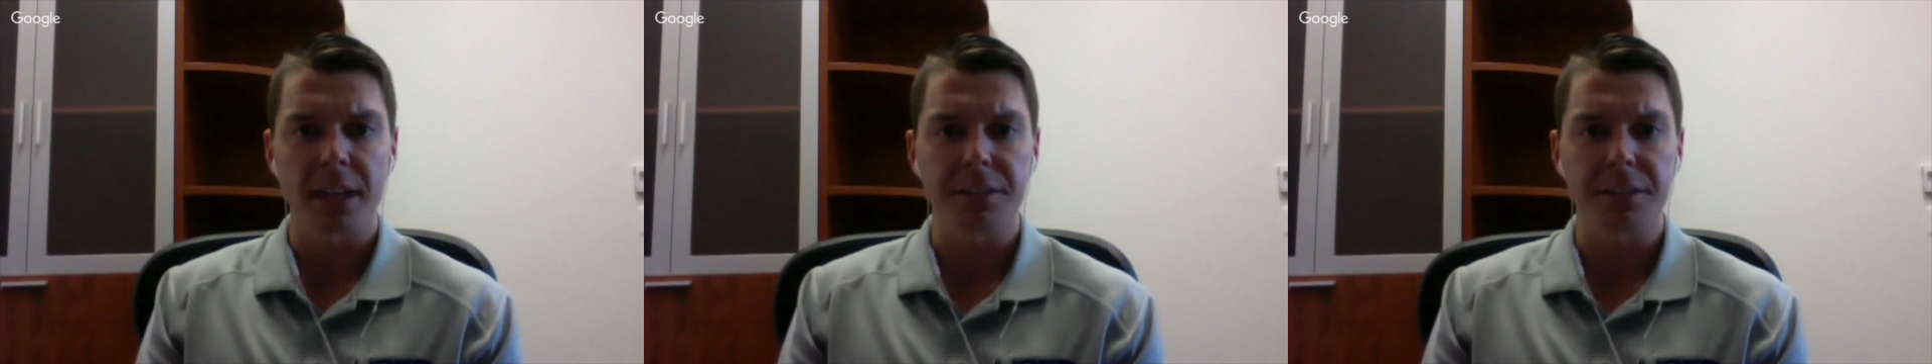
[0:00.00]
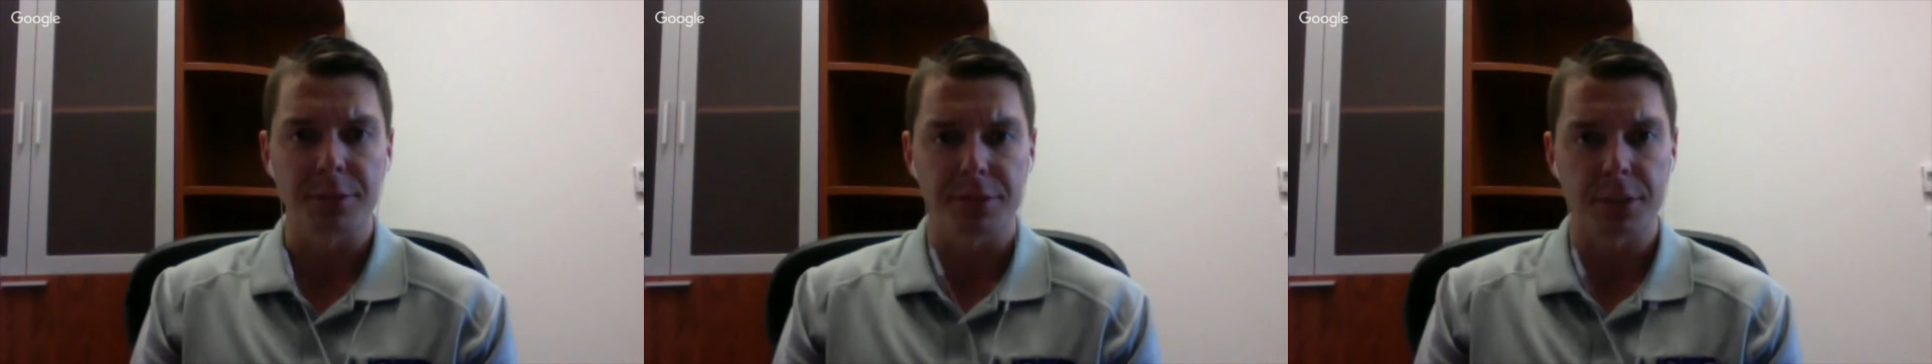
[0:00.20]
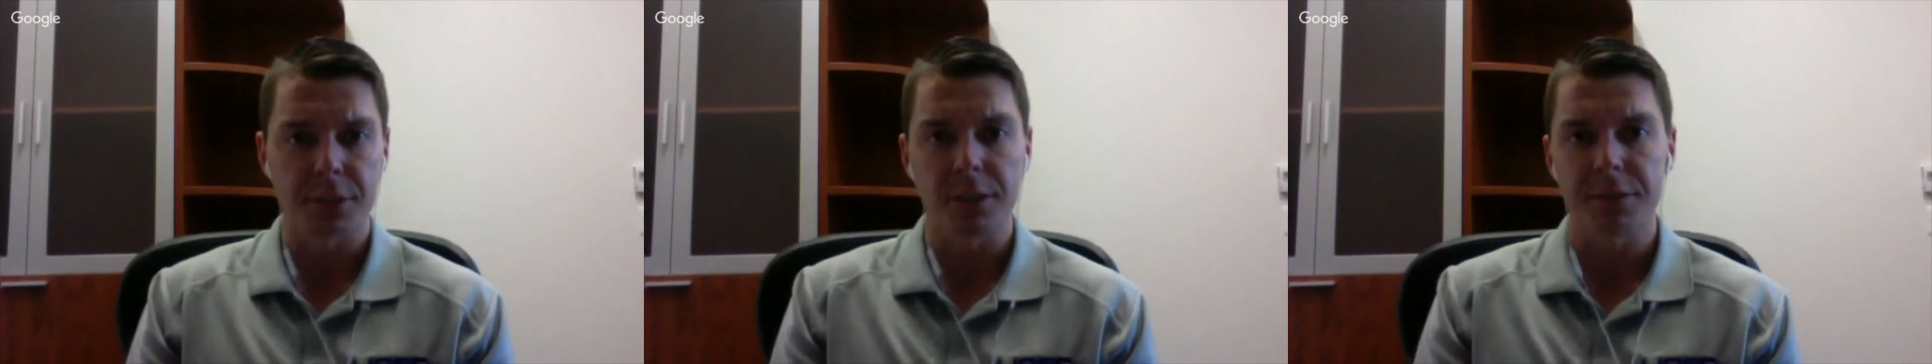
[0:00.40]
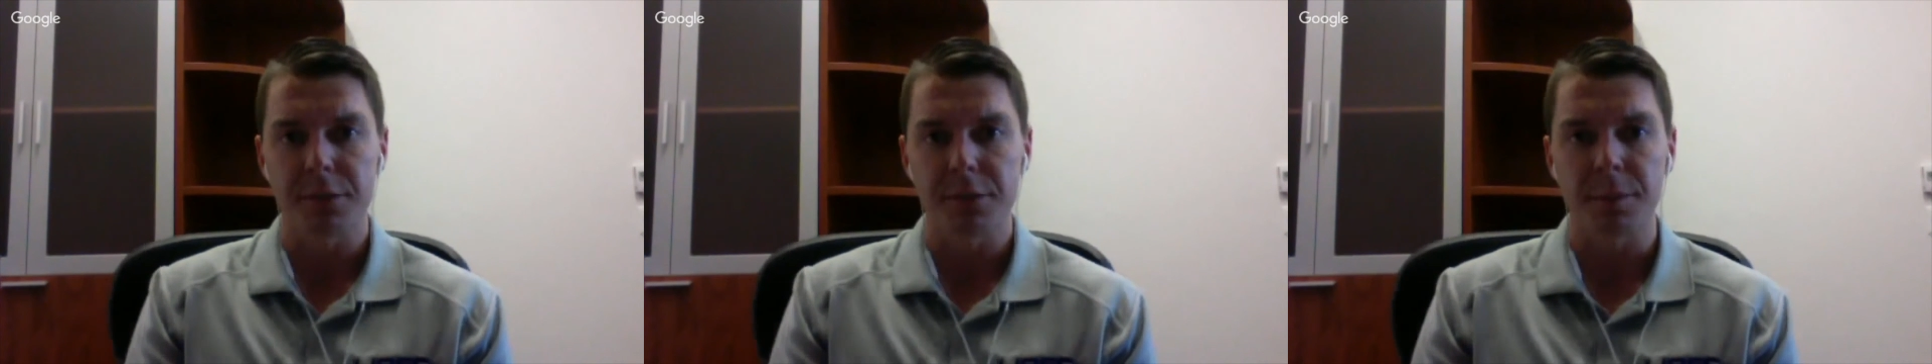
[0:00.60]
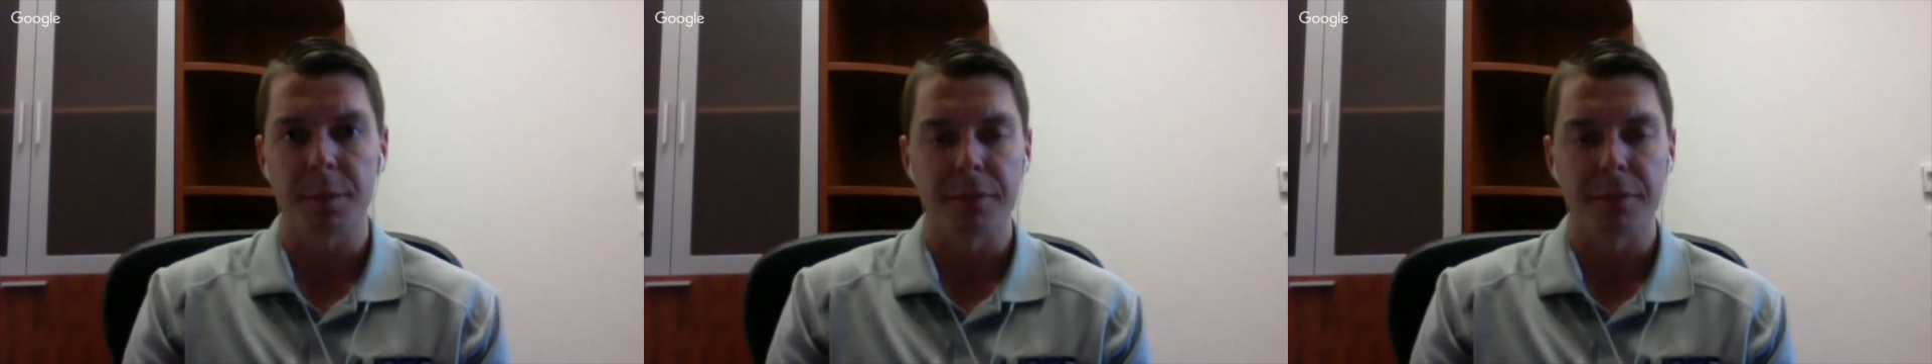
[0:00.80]
search for a
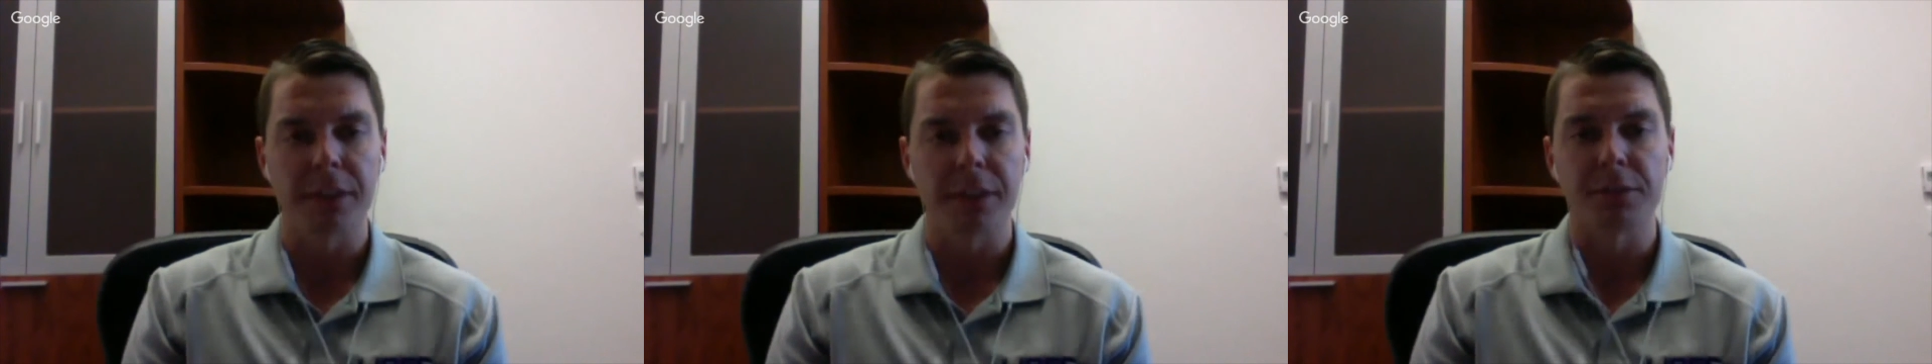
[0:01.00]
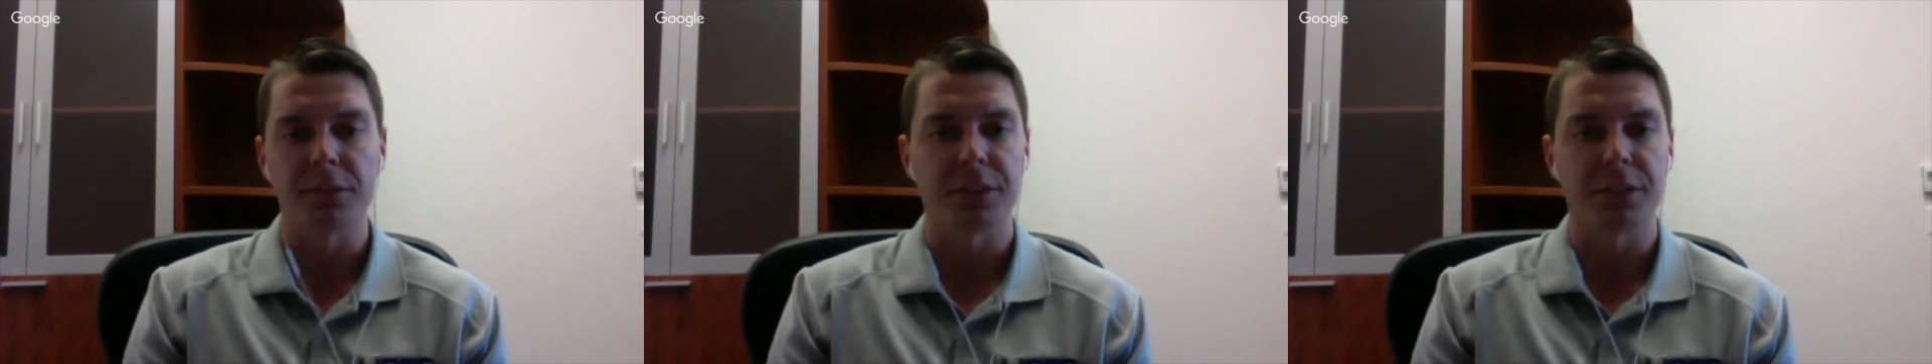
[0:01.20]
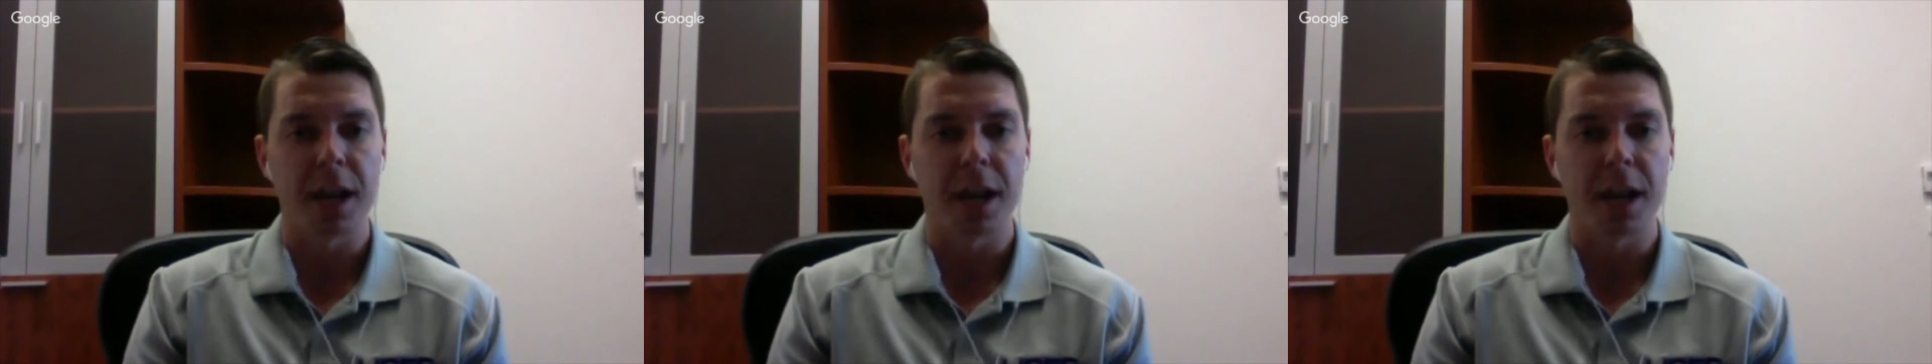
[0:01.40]
professional job?